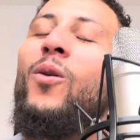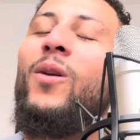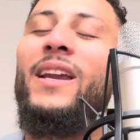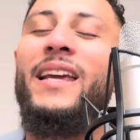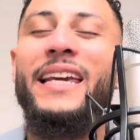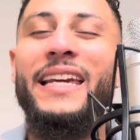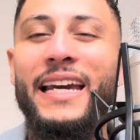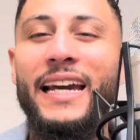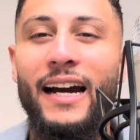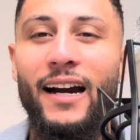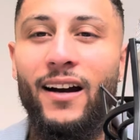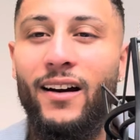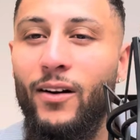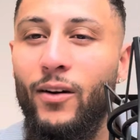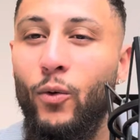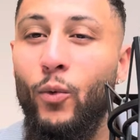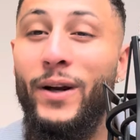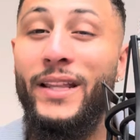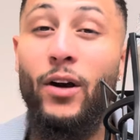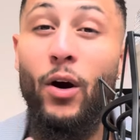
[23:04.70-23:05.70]
year
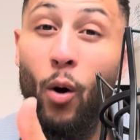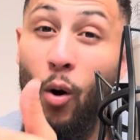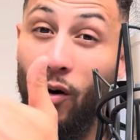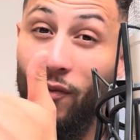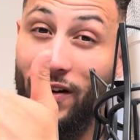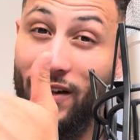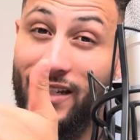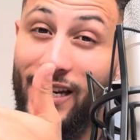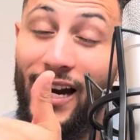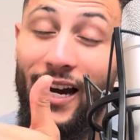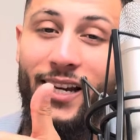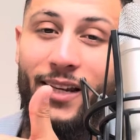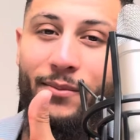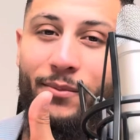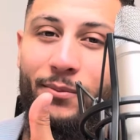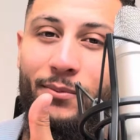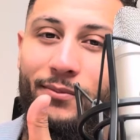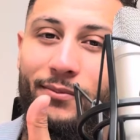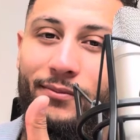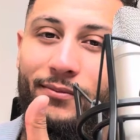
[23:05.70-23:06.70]
with overtime
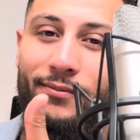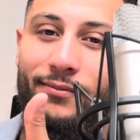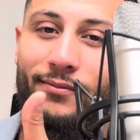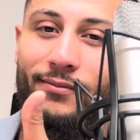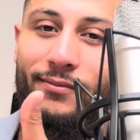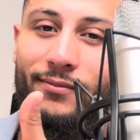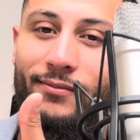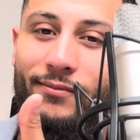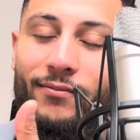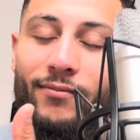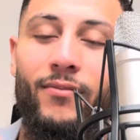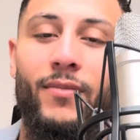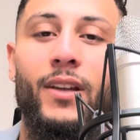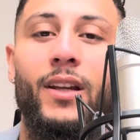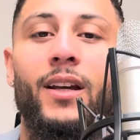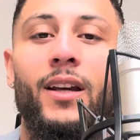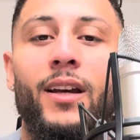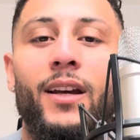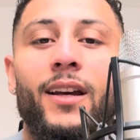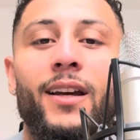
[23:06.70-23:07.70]

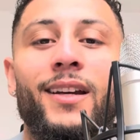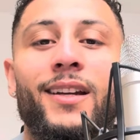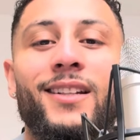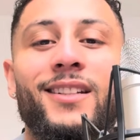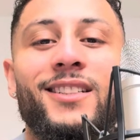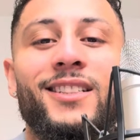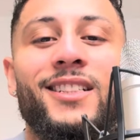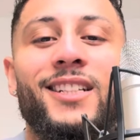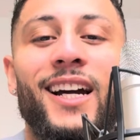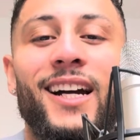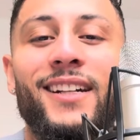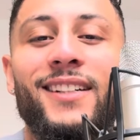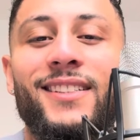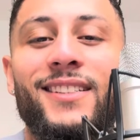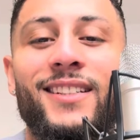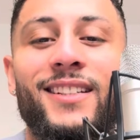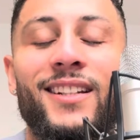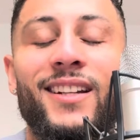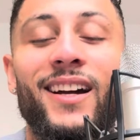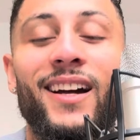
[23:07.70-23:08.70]
in
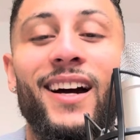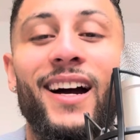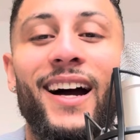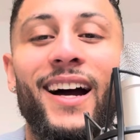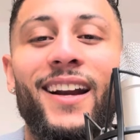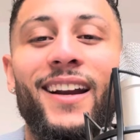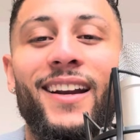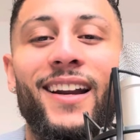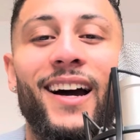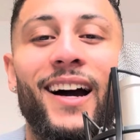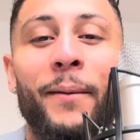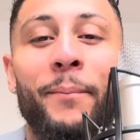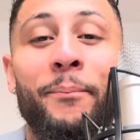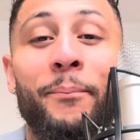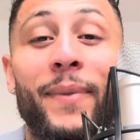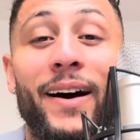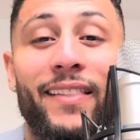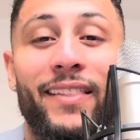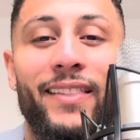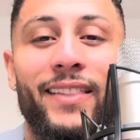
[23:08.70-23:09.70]
just under a
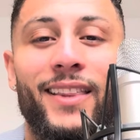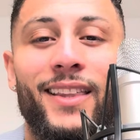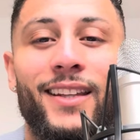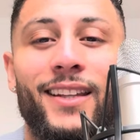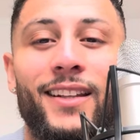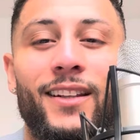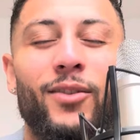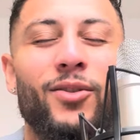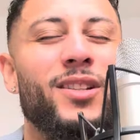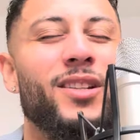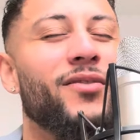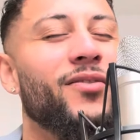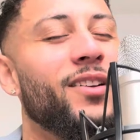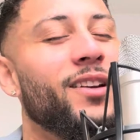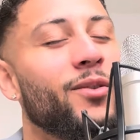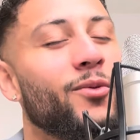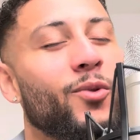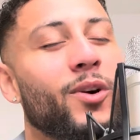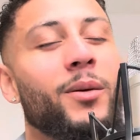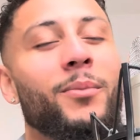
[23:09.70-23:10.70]
month. Not even
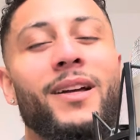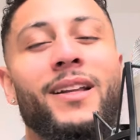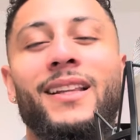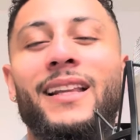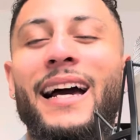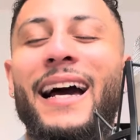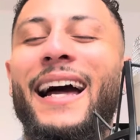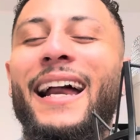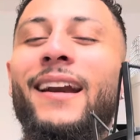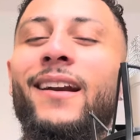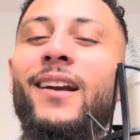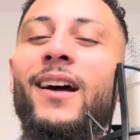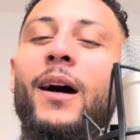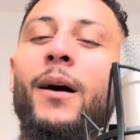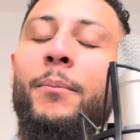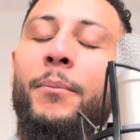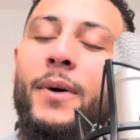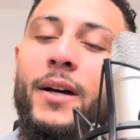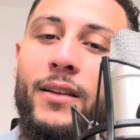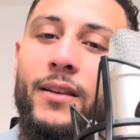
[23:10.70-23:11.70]
in 1 month, under a
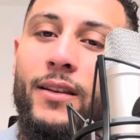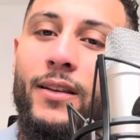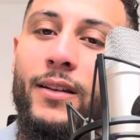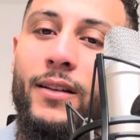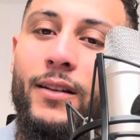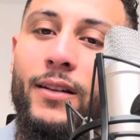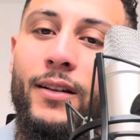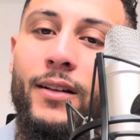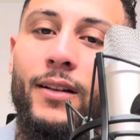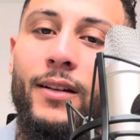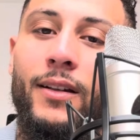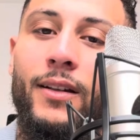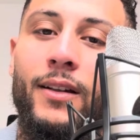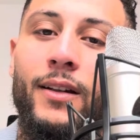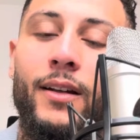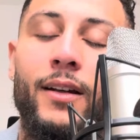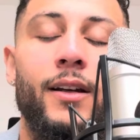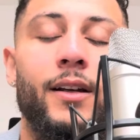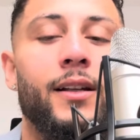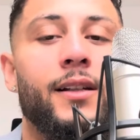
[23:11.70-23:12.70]
month.
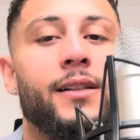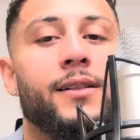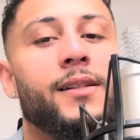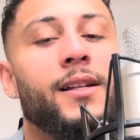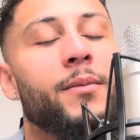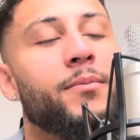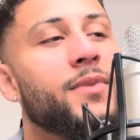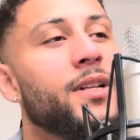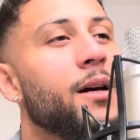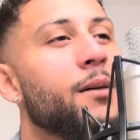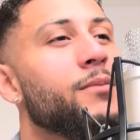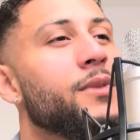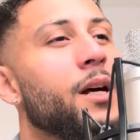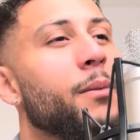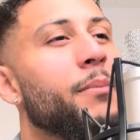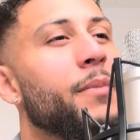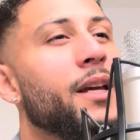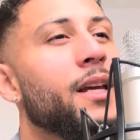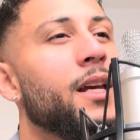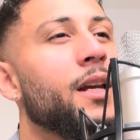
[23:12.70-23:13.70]
Sometimes I'm
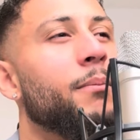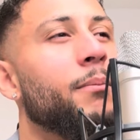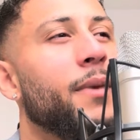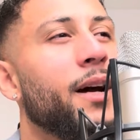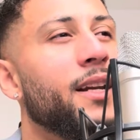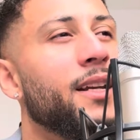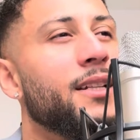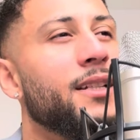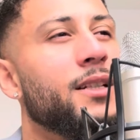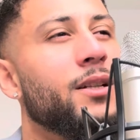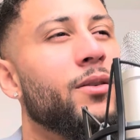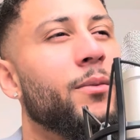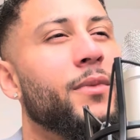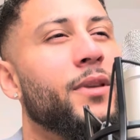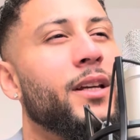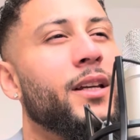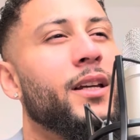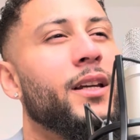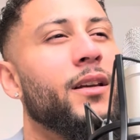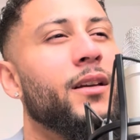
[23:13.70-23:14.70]
making money until I'm
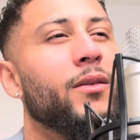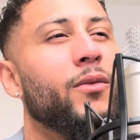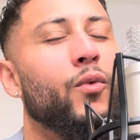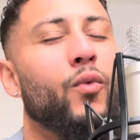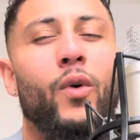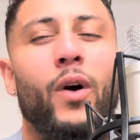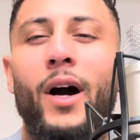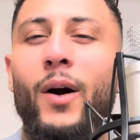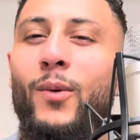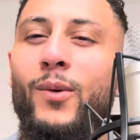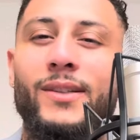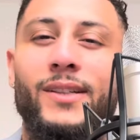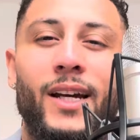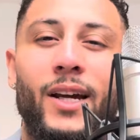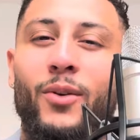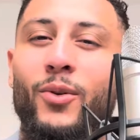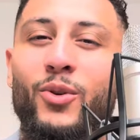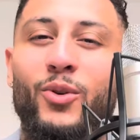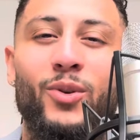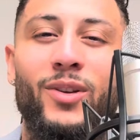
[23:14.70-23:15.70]
thinking, why was I
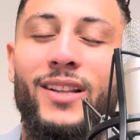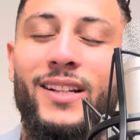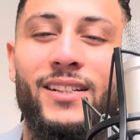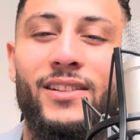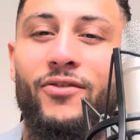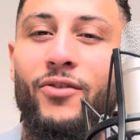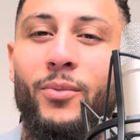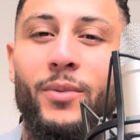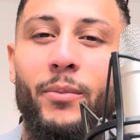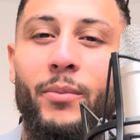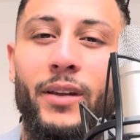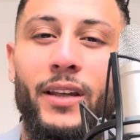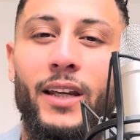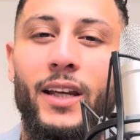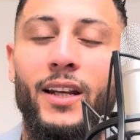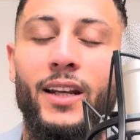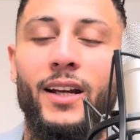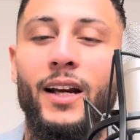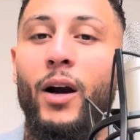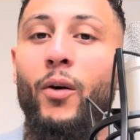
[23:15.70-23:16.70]
not doing this from the
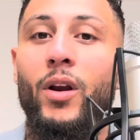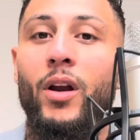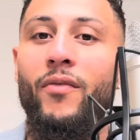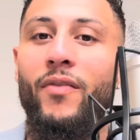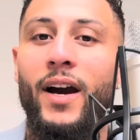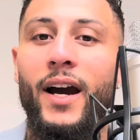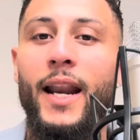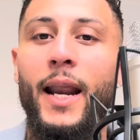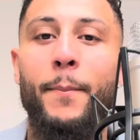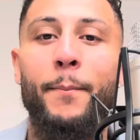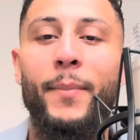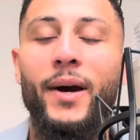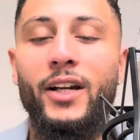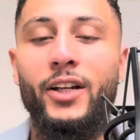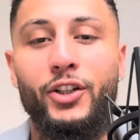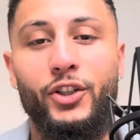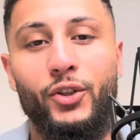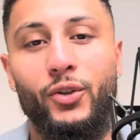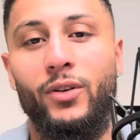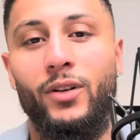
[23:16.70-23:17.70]
beginning? I would have had a
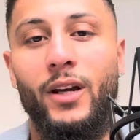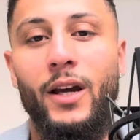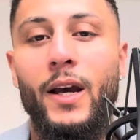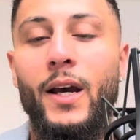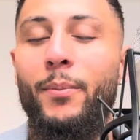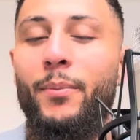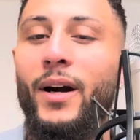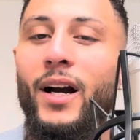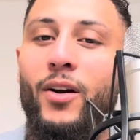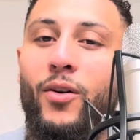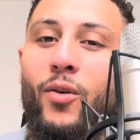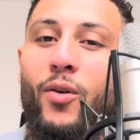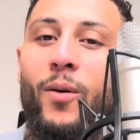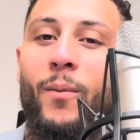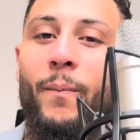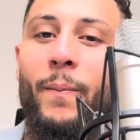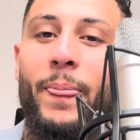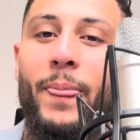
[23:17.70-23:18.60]
mansion back home.